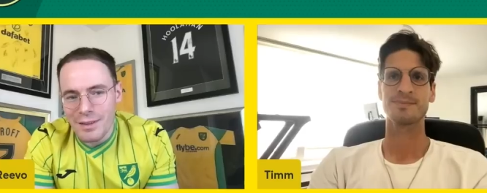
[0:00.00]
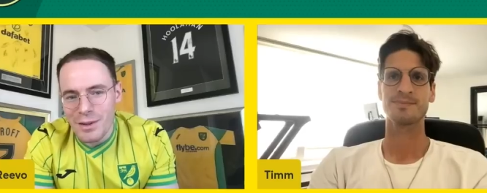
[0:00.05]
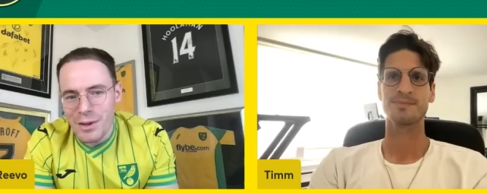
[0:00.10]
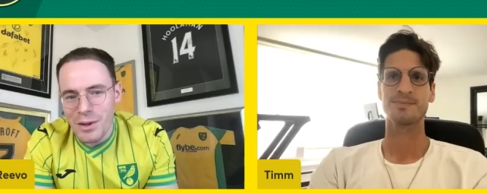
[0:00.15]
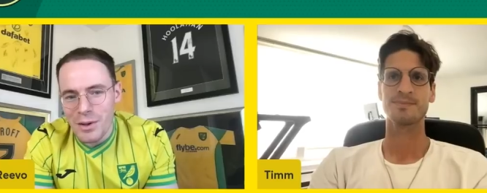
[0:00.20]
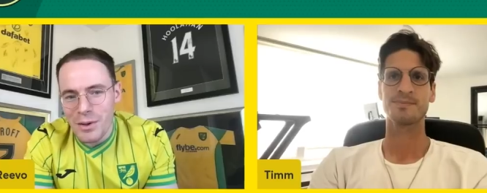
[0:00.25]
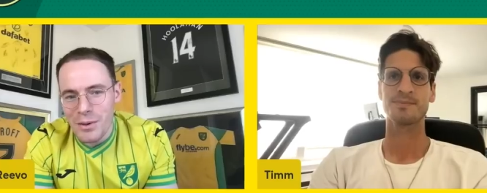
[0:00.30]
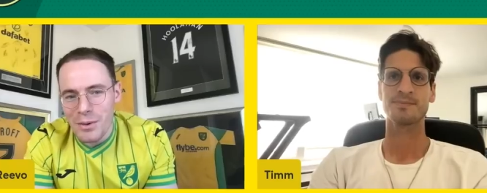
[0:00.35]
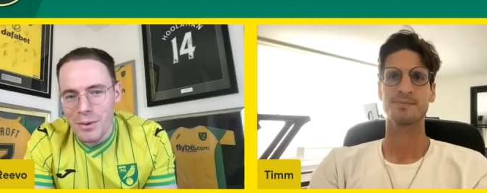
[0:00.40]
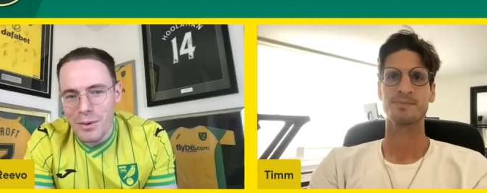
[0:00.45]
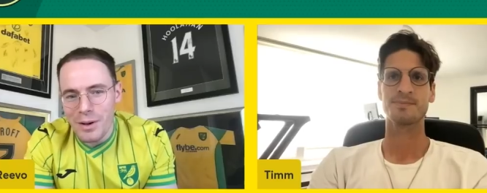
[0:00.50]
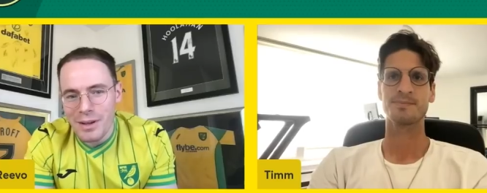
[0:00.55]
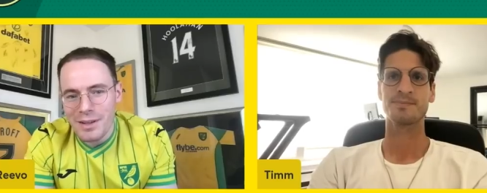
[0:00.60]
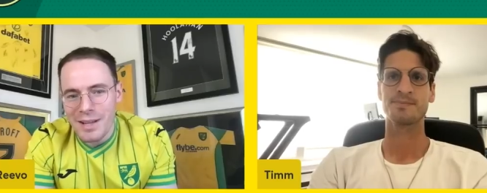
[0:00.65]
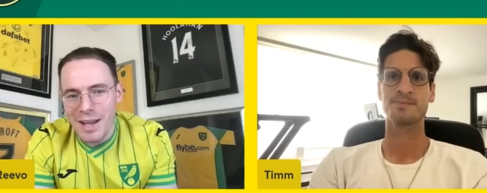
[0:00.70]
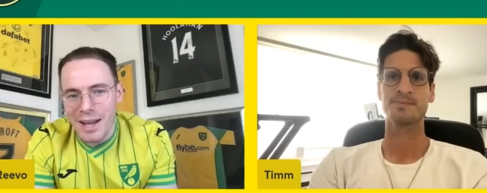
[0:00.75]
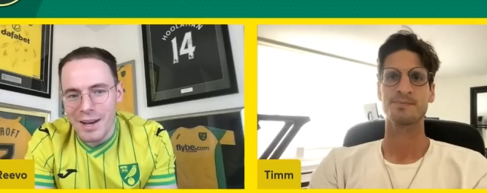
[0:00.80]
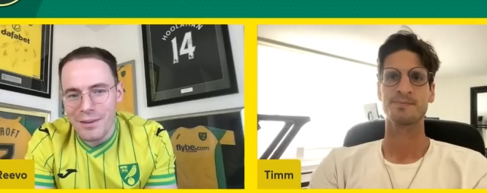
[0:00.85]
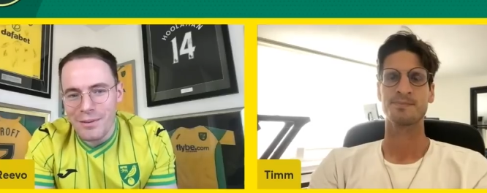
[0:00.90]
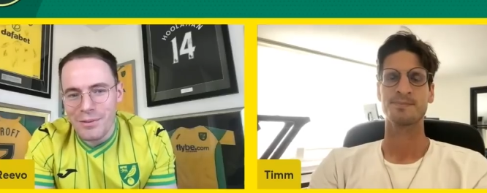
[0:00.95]
Speaker 1: you had
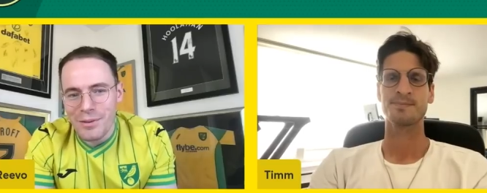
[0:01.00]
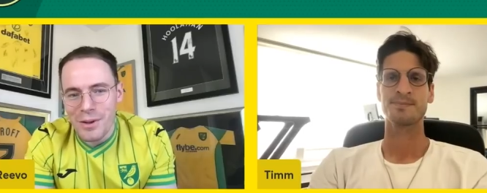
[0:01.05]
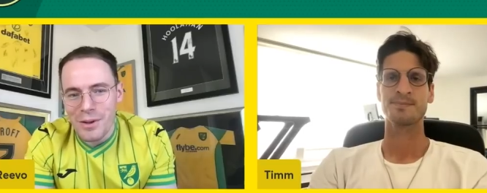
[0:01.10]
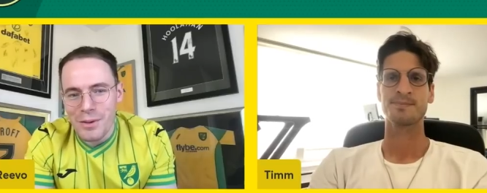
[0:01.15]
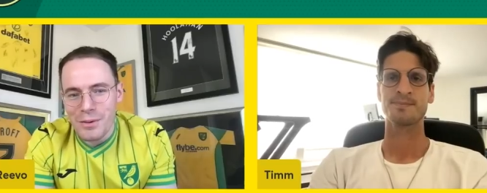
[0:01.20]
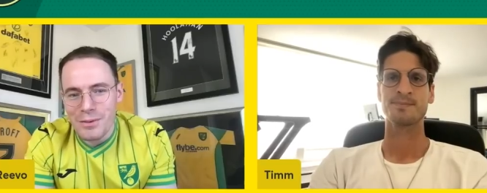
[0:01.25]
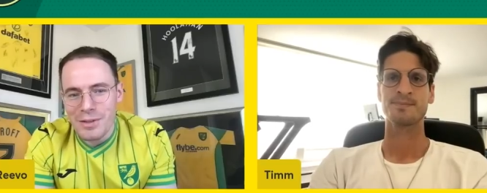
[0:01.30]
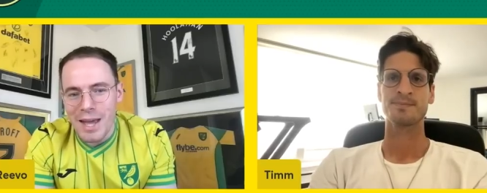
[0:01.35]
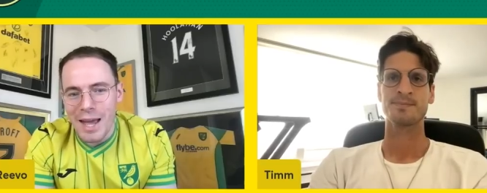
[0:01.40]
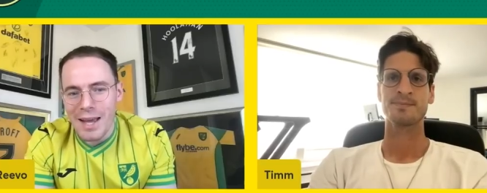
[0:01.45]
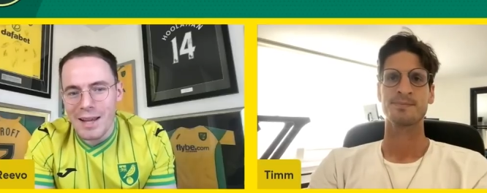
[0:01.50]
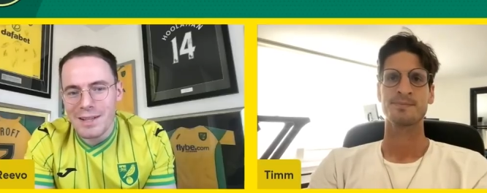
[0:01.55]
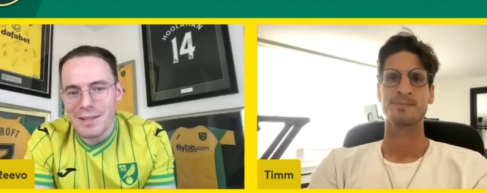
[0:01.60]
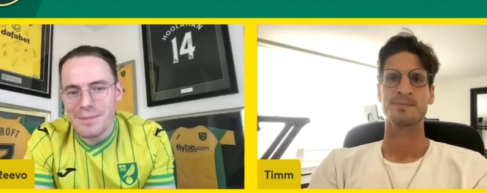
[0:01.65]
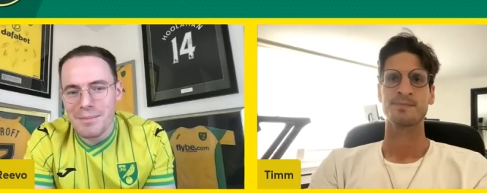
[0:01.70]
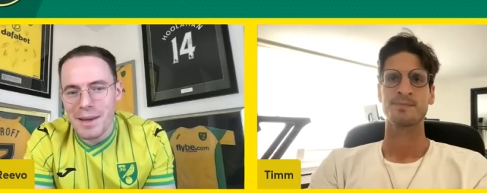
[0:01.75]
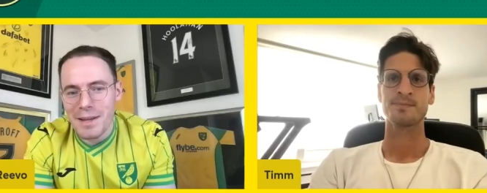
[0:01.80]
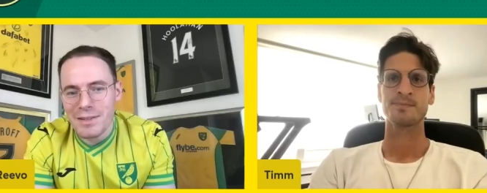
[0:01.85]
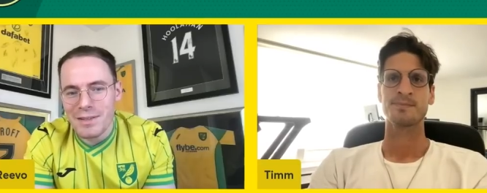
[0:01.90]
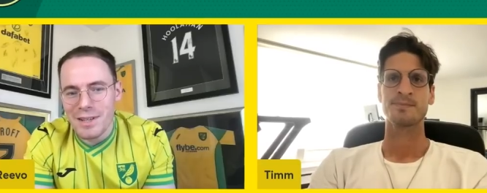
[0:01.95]
had a few
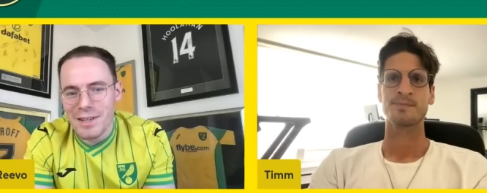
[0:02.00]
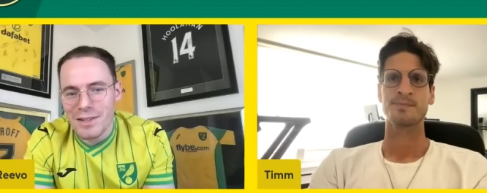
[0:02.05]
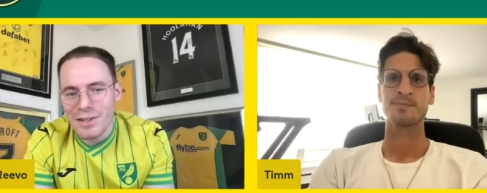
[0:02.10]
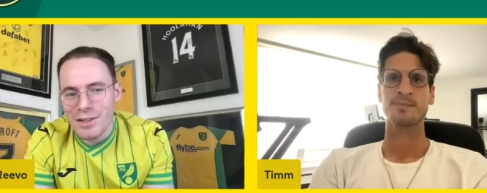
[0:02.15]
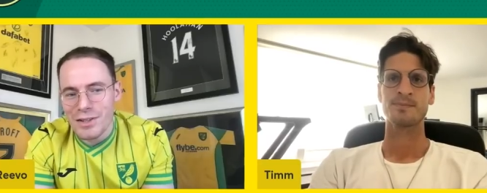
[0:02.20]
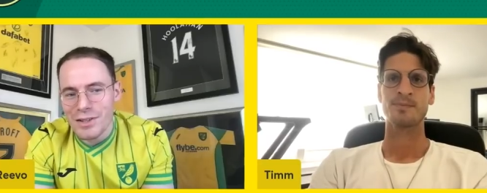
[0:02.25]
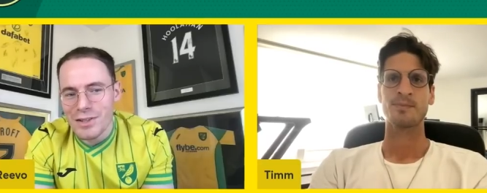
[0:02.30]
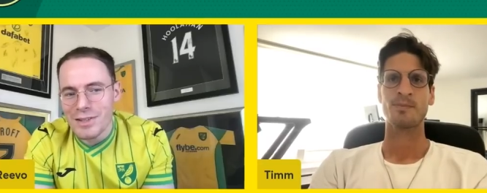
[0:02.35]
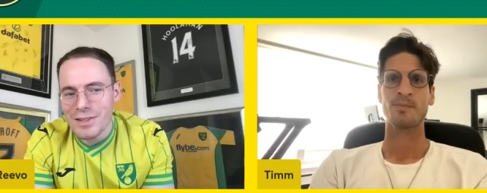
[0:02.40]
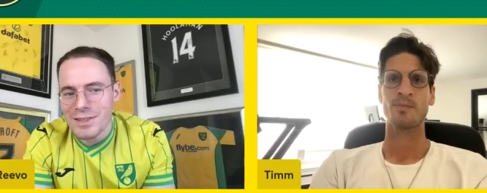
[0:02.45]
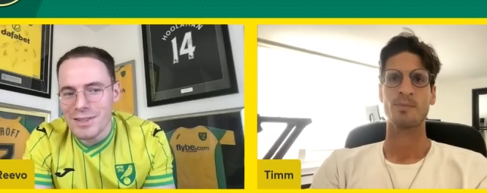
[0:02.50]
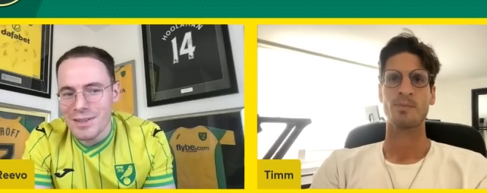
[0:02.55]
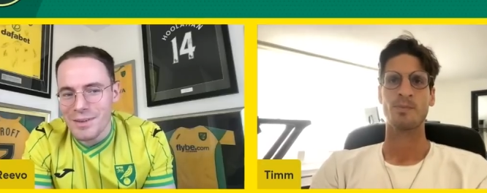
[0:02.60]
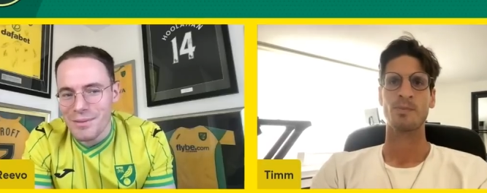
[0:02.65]
text messages,